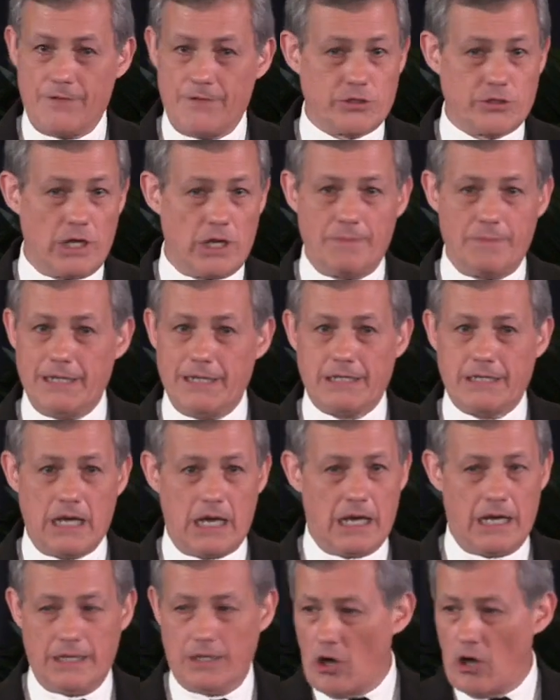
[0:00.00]
it's going to be
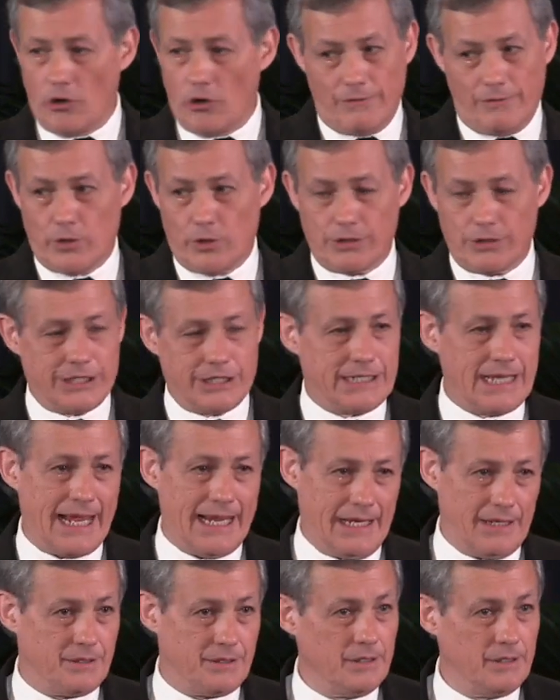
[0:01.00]
done, all you have to do is say it.